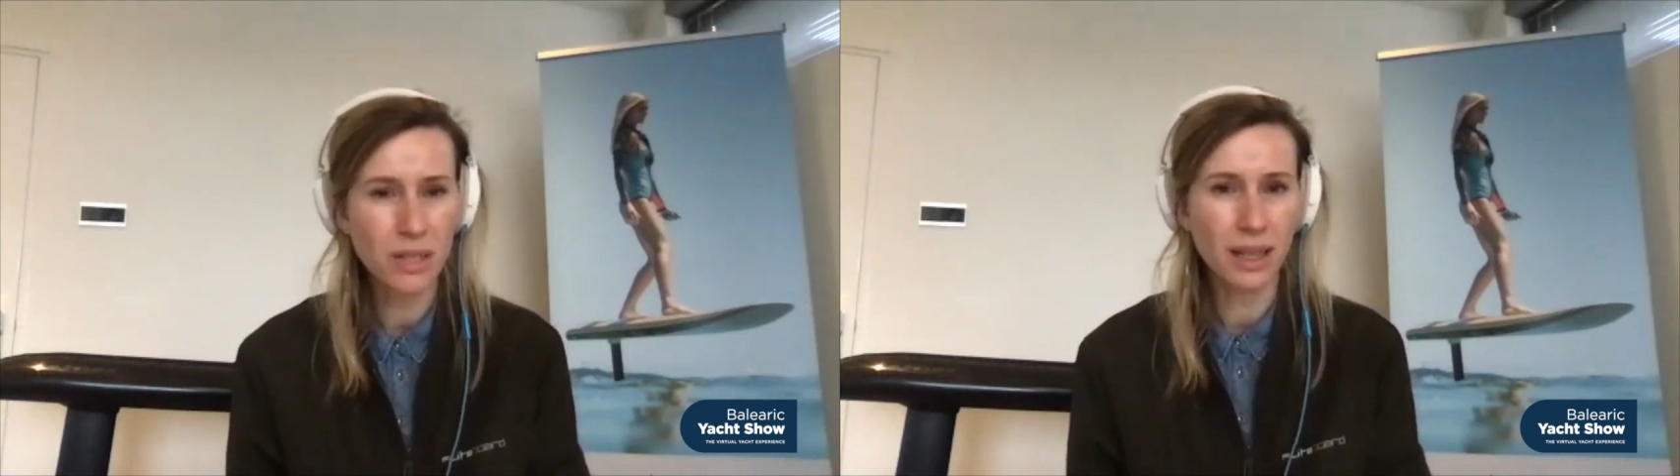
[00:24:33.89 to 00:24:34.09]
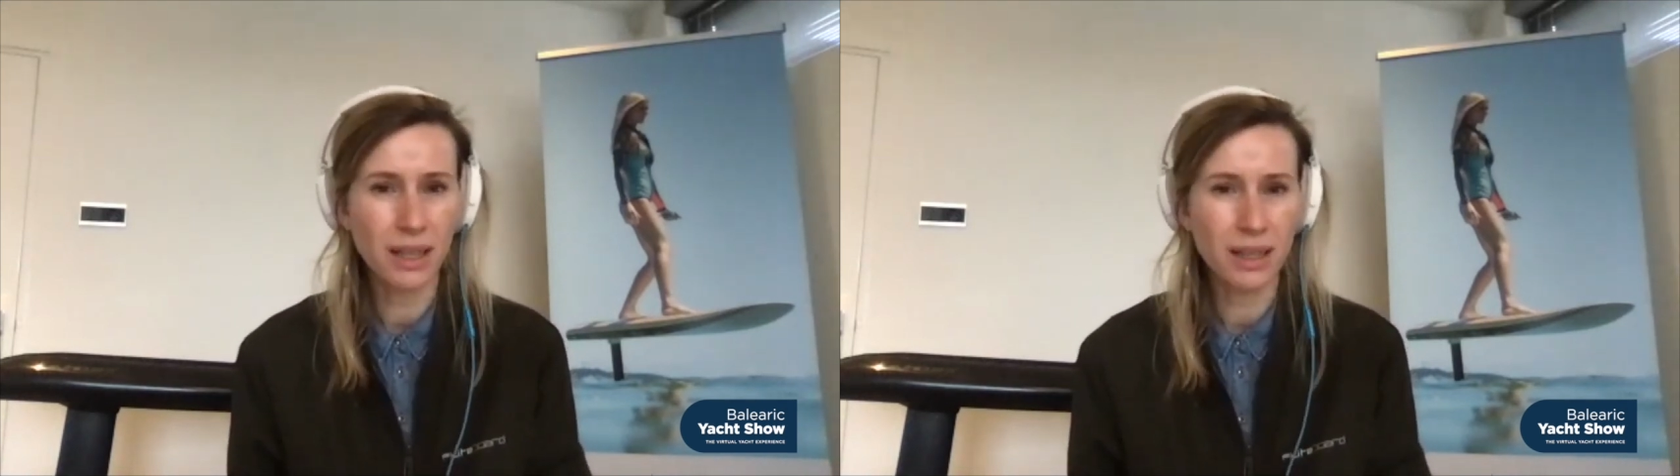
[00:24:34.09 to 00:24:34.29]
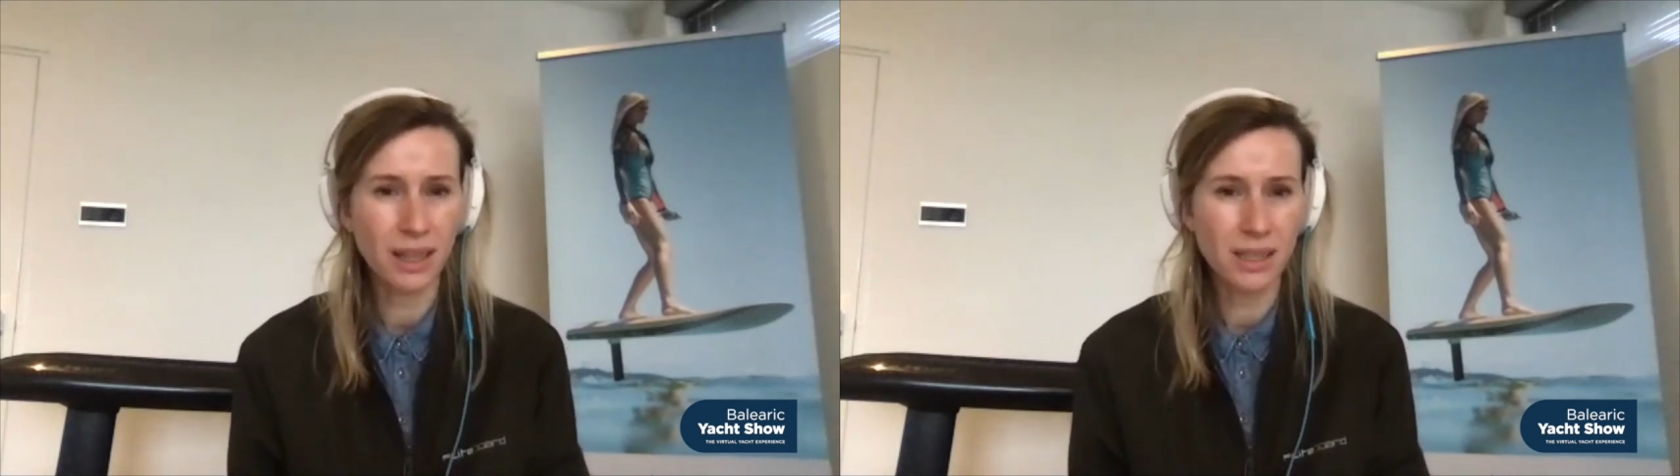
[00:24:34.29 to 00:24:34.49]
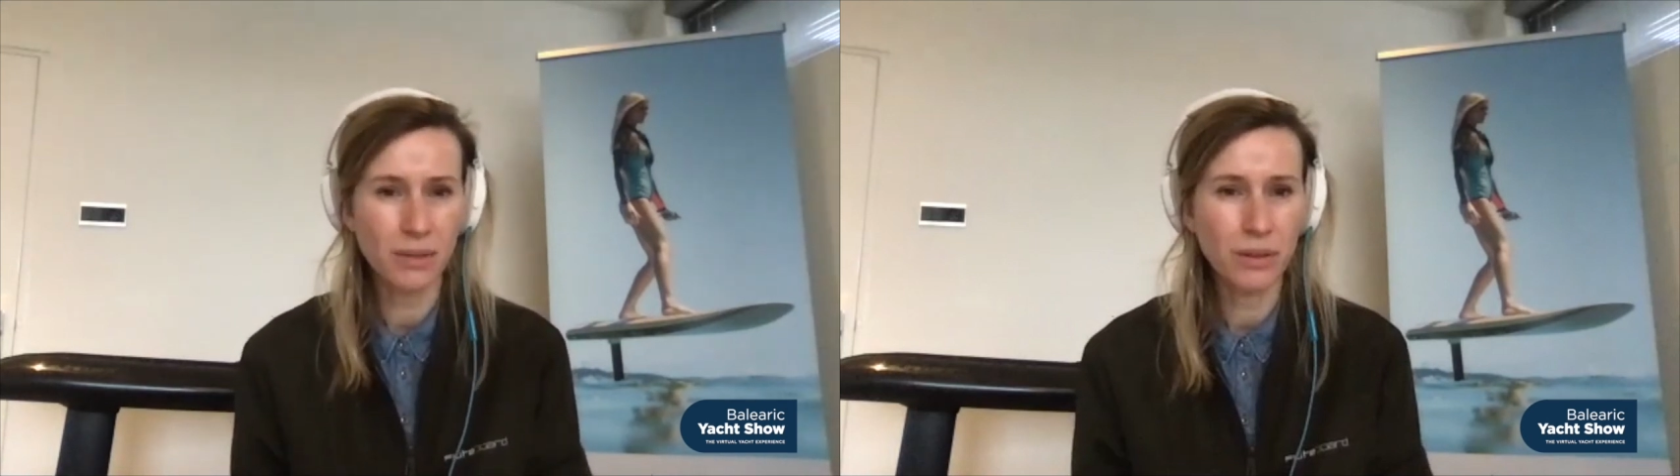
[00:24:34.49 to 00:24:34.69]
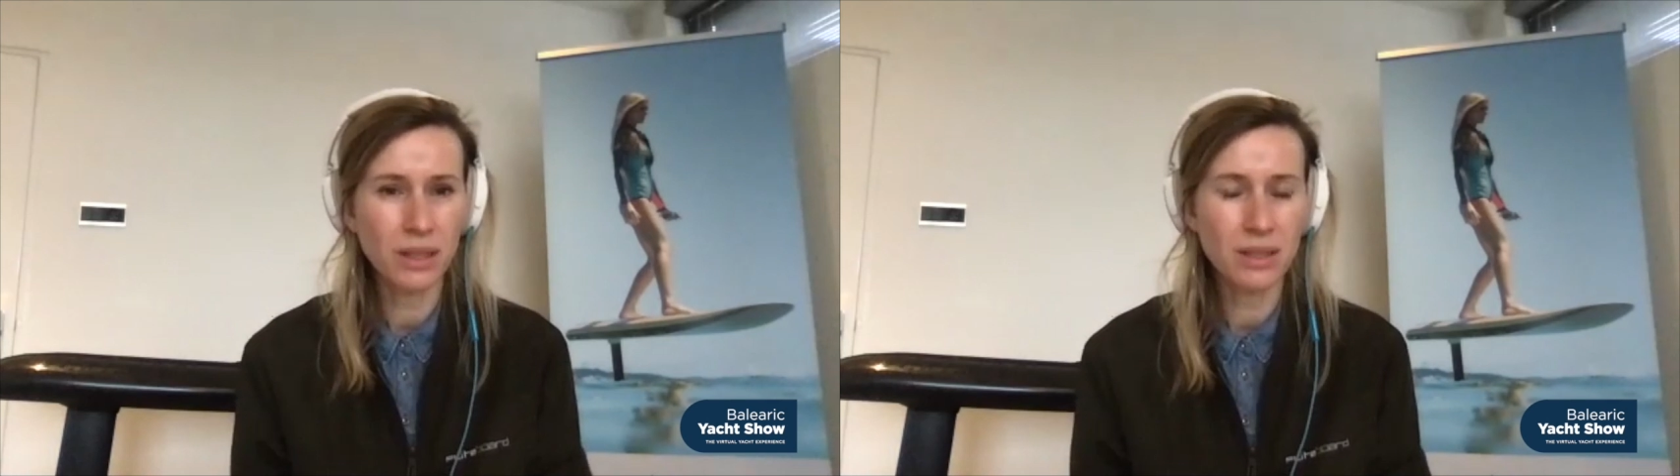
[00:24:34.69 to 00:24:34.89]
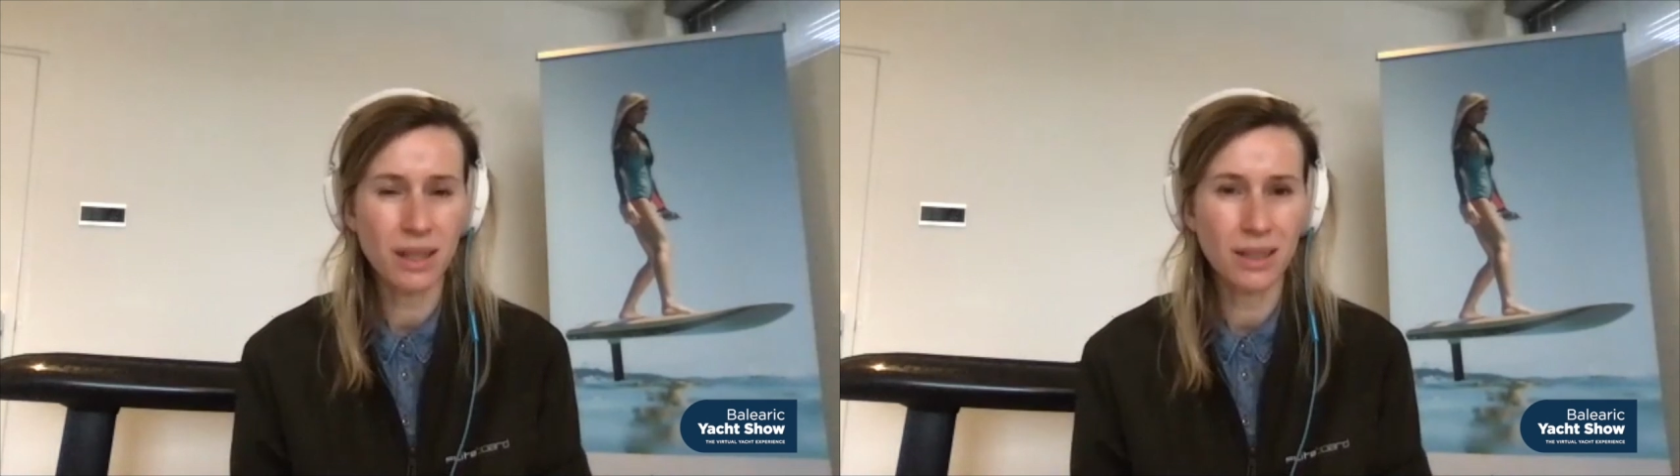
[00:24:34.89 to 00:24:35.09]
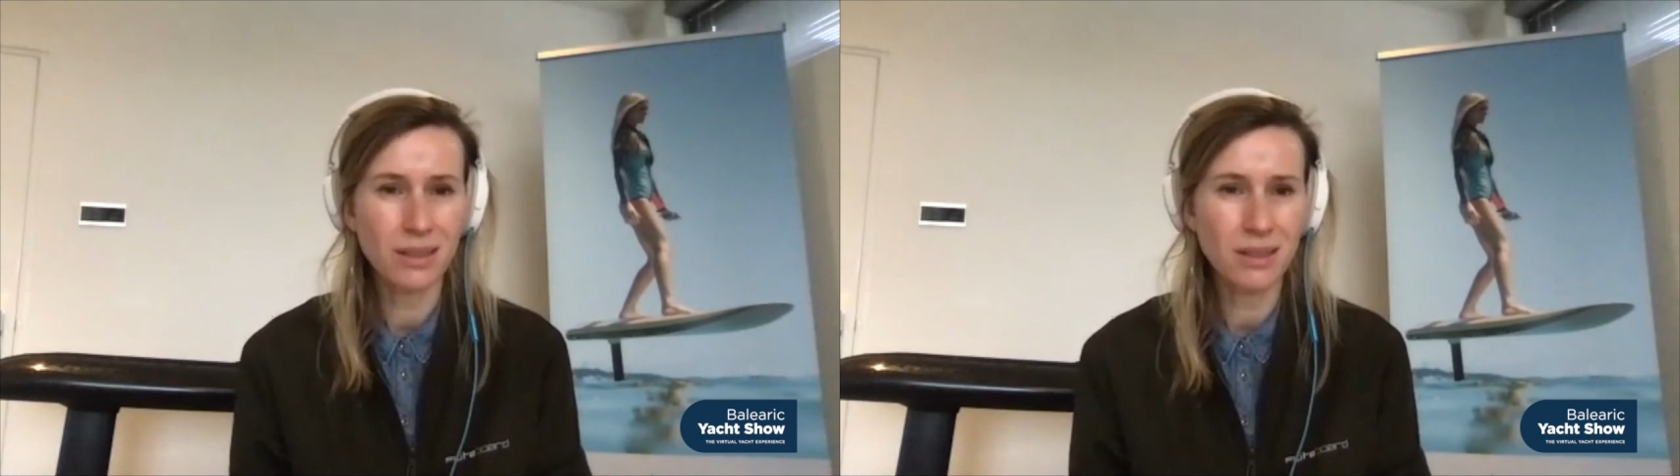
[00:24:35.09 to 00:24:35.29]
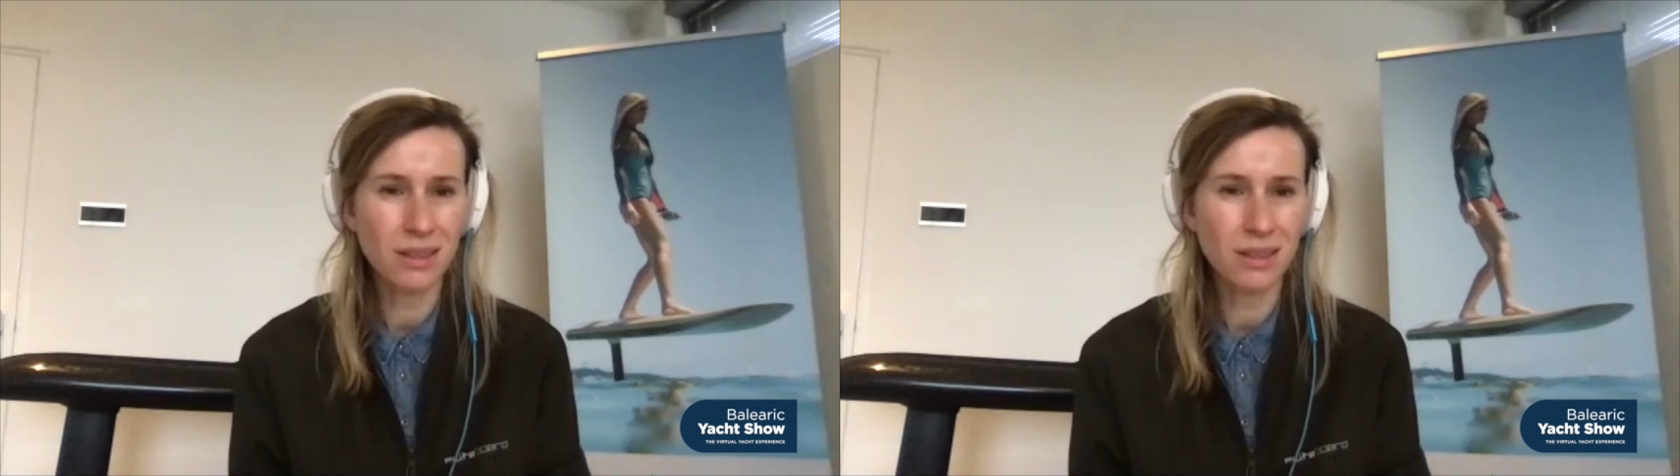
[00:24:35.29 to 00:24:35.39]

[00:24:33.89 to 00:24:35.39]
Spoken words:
activities as,